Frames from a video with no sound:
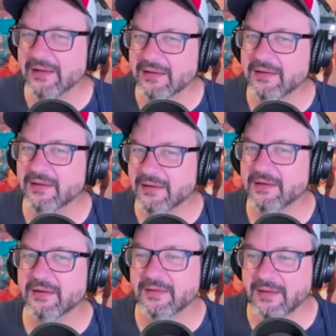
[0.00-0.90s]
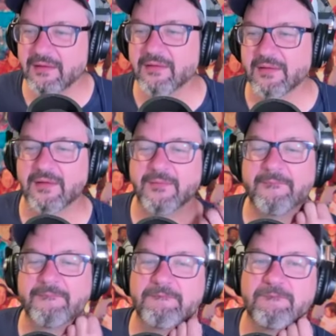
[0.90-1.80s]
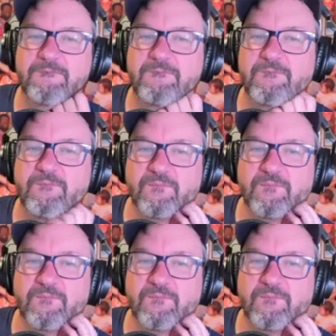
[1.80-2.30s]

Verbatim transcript: similar to Alf, but really it's it's